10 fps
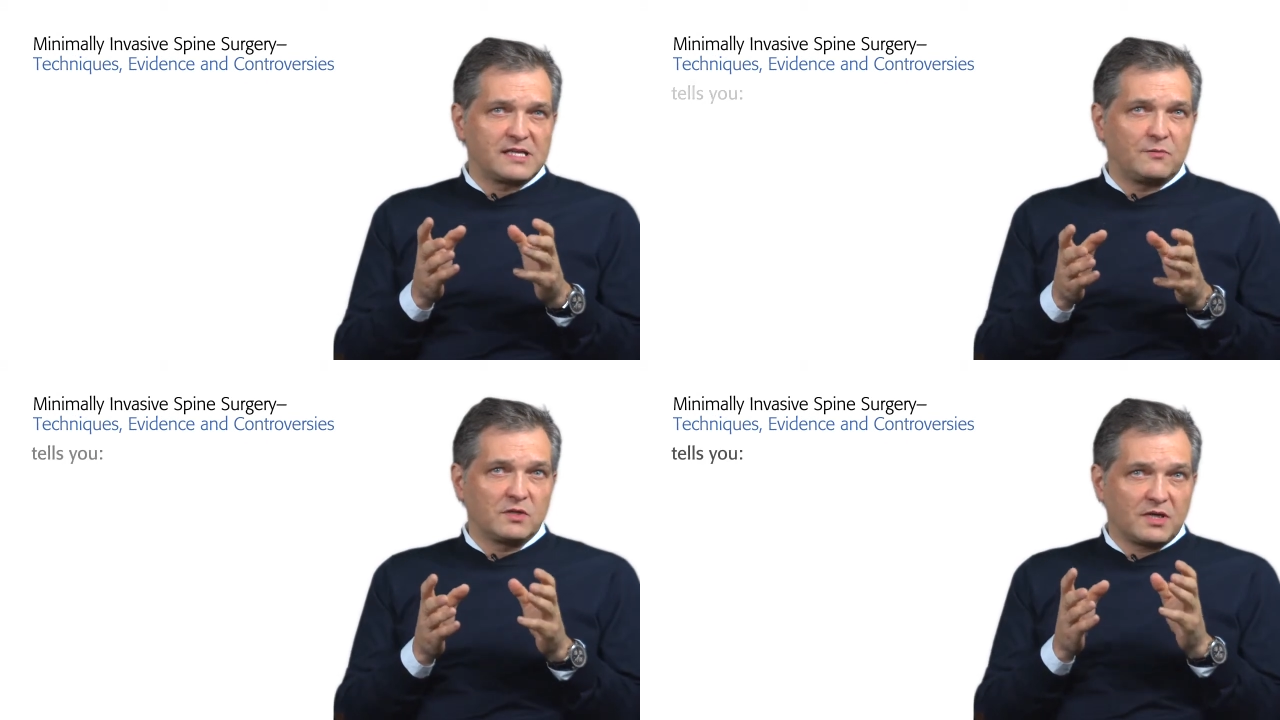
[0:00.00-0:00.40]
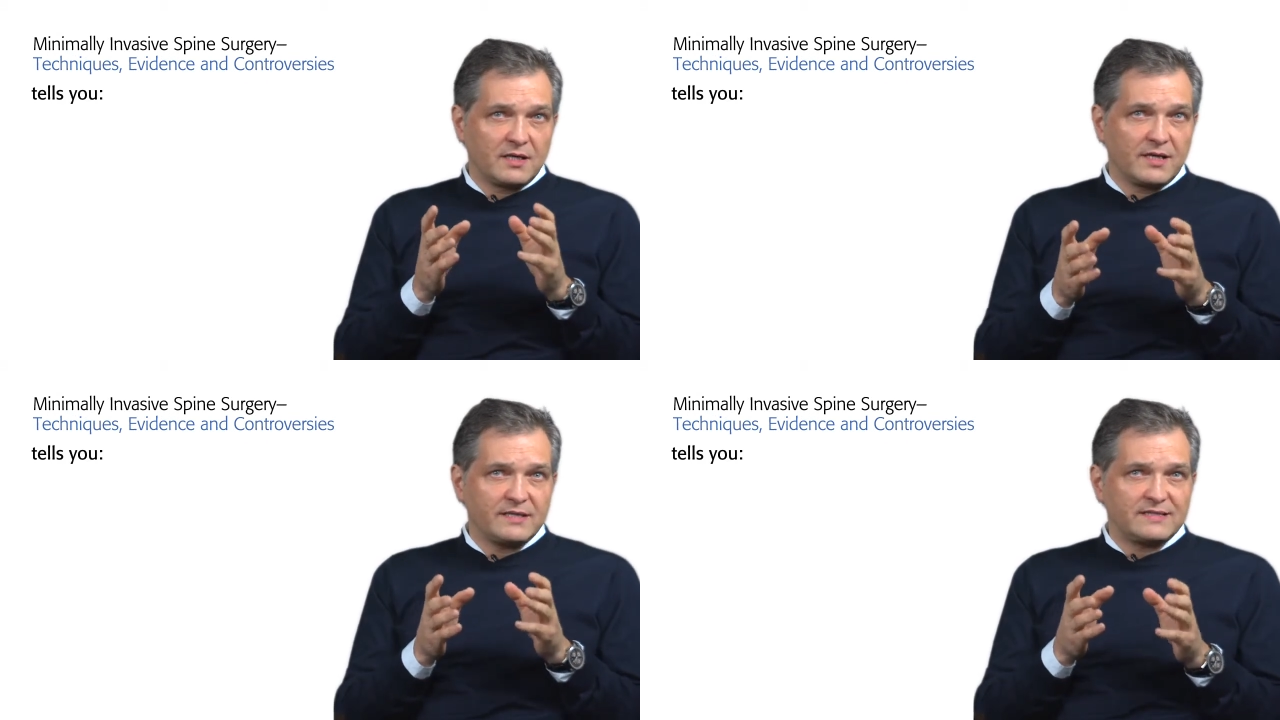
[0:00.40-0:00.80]
that will
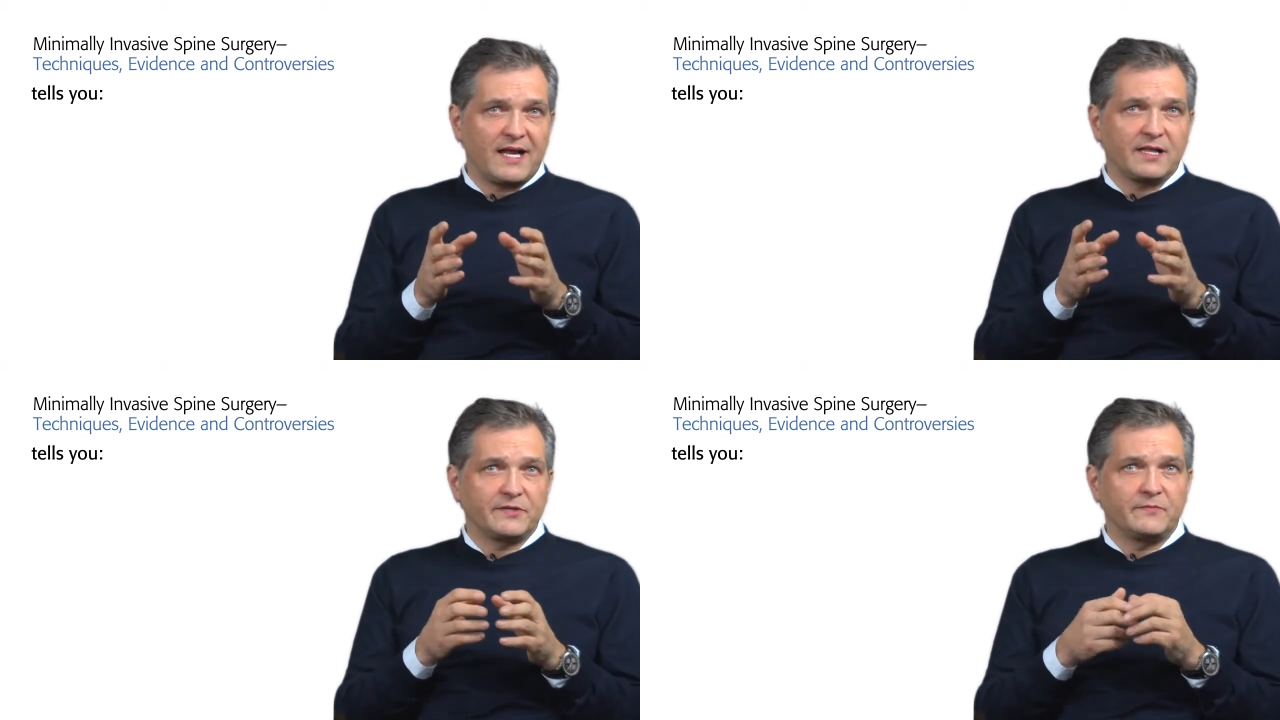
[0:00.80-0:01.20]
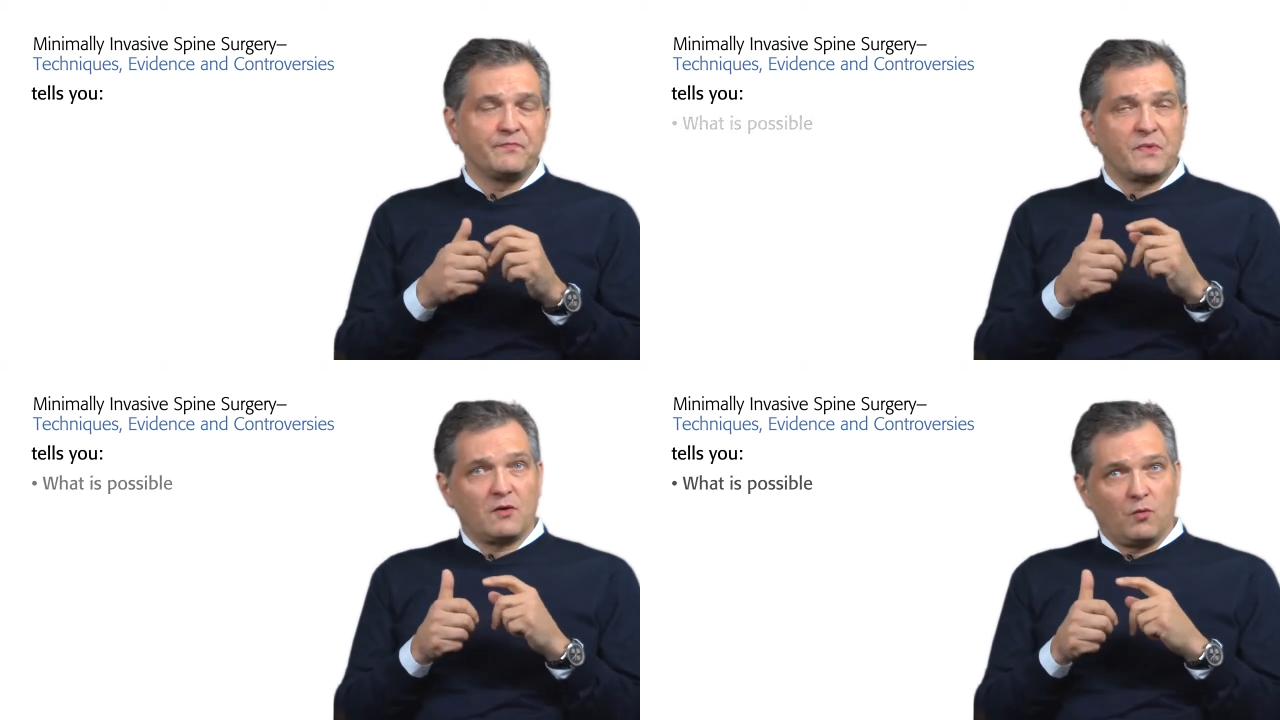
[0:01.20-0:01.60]
clearly tell you
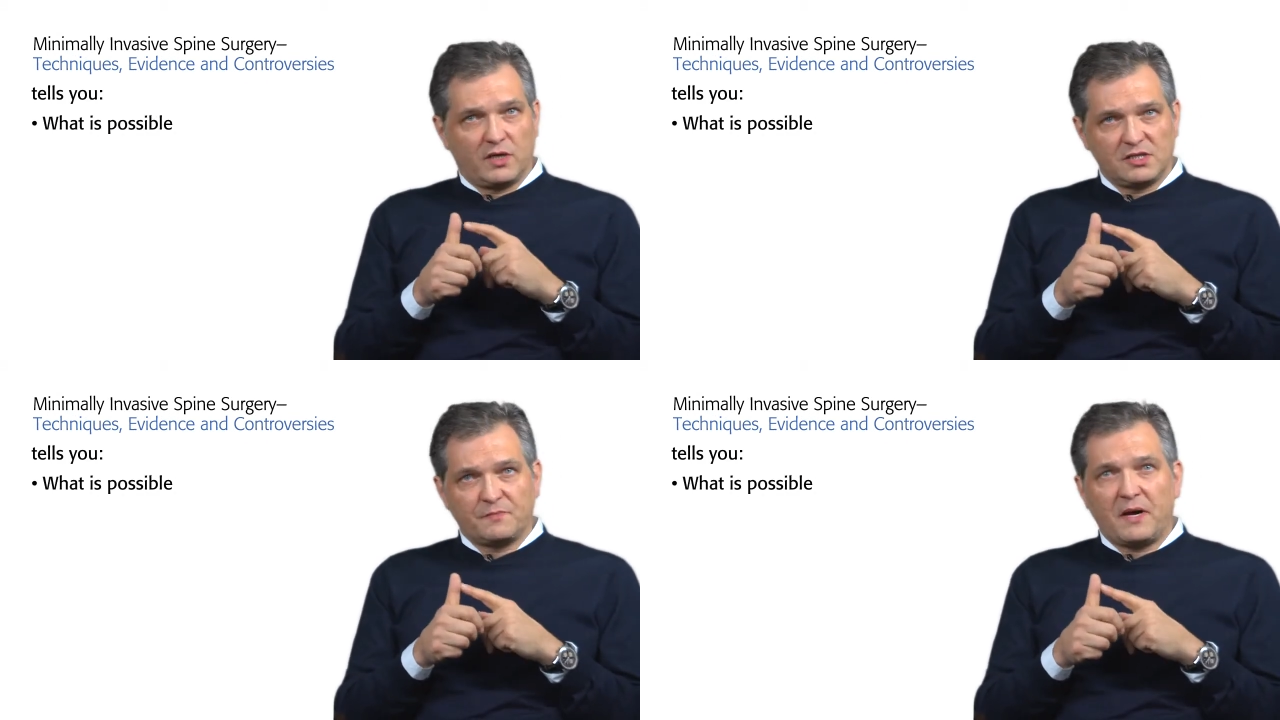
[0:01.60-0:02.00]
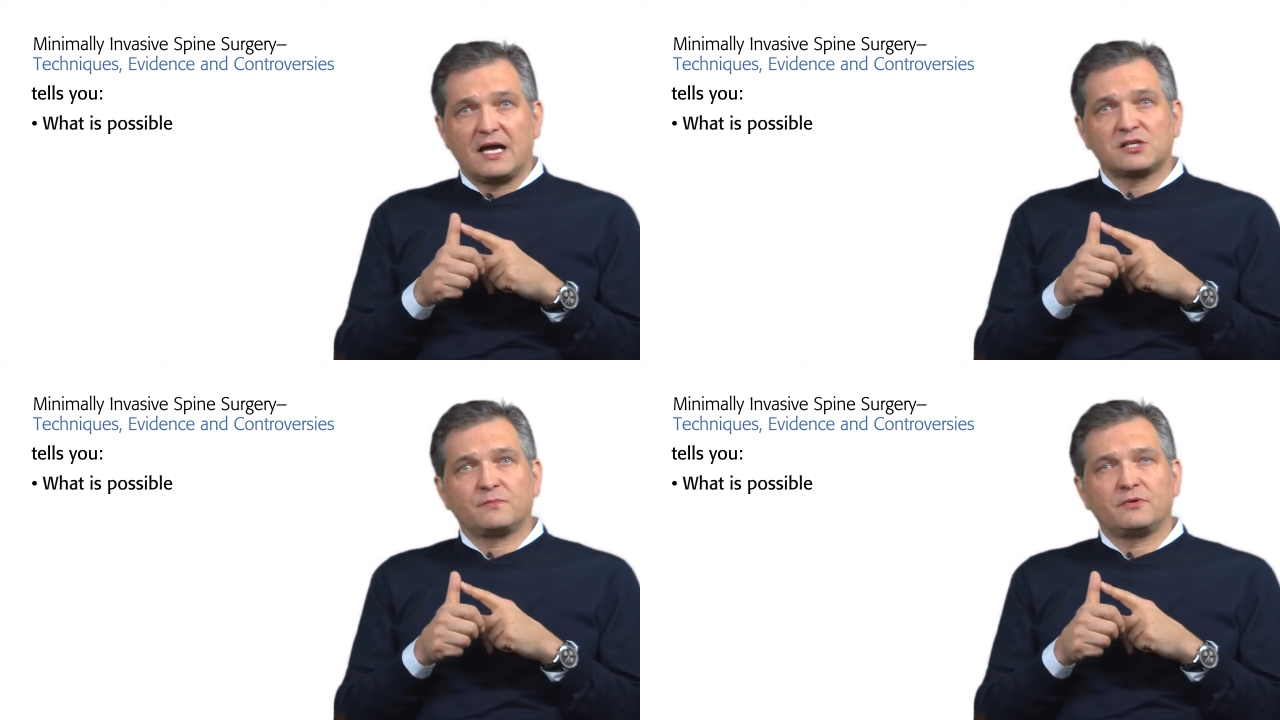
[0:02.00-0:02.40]
what is
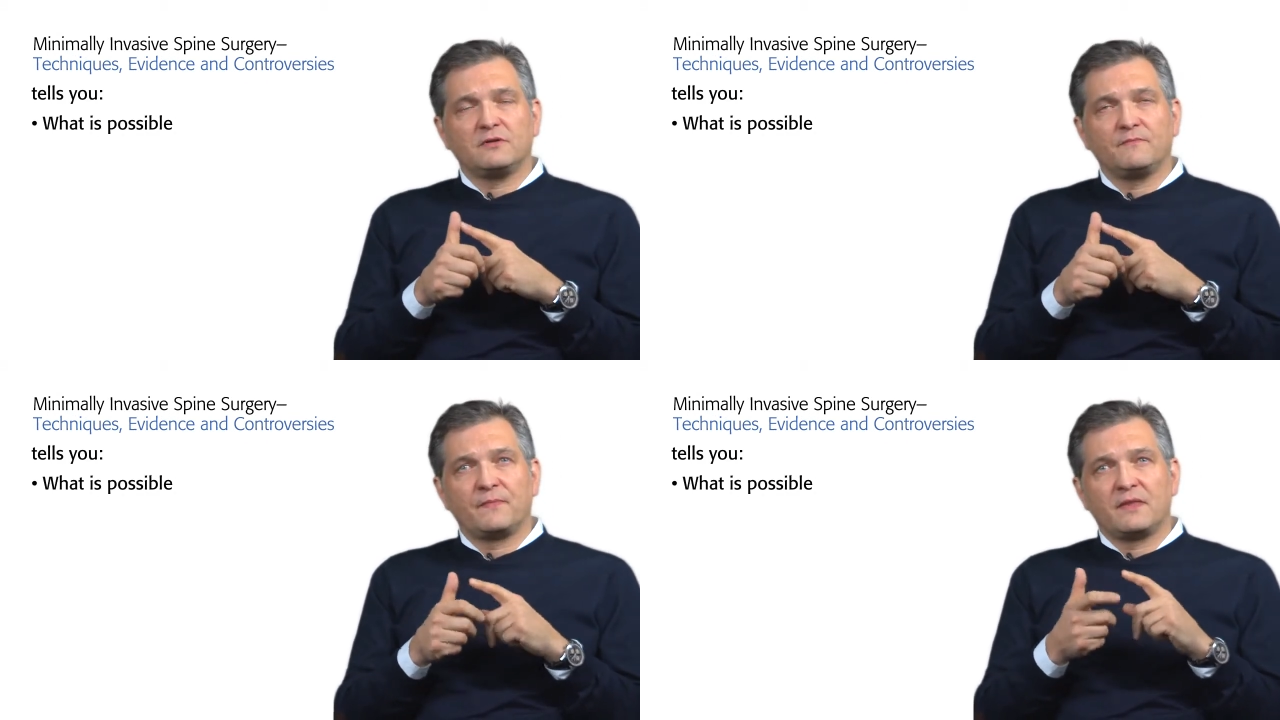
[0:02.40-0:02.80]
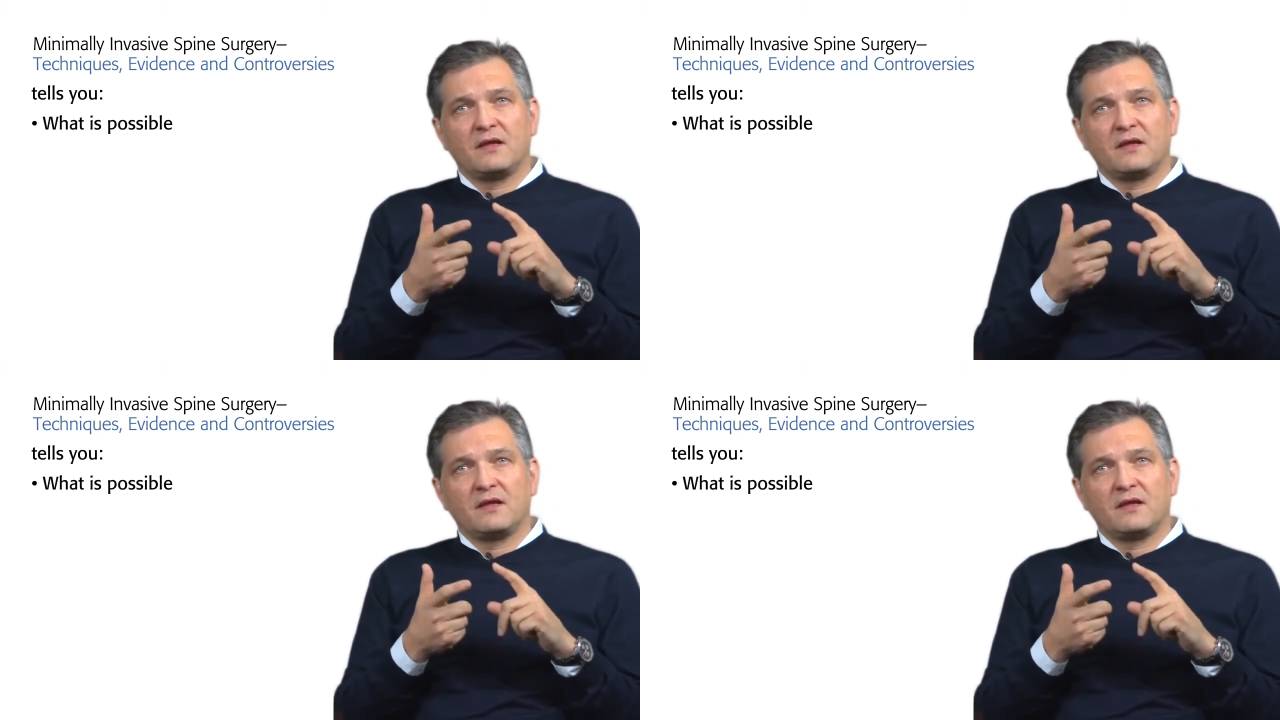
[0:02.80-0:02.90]
possible,